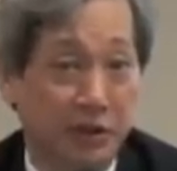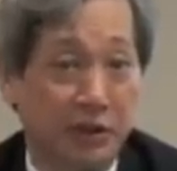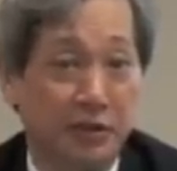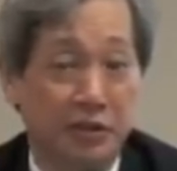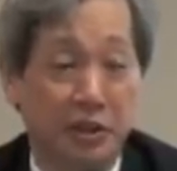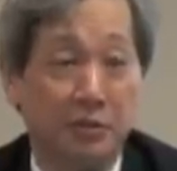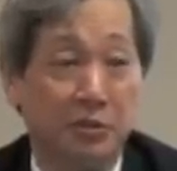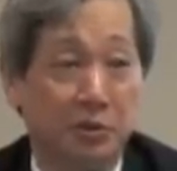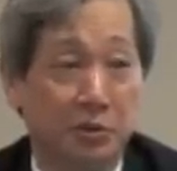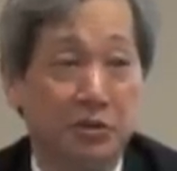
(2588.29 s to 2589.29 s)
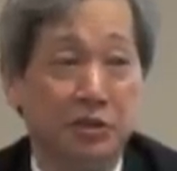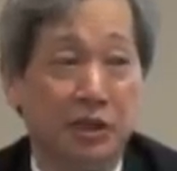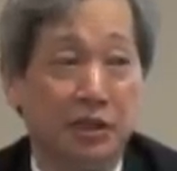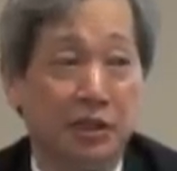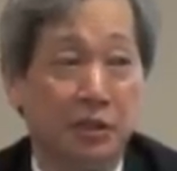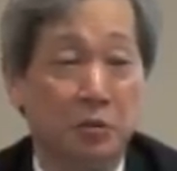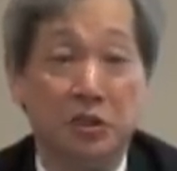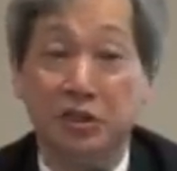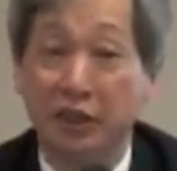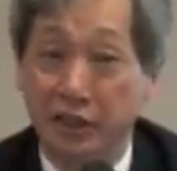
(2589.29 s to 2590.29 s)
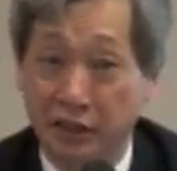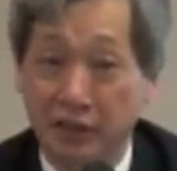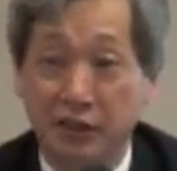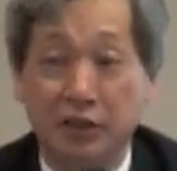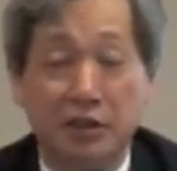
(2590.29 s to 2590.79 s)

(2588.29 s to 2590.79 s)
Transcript: Um, the summit talks uh, with China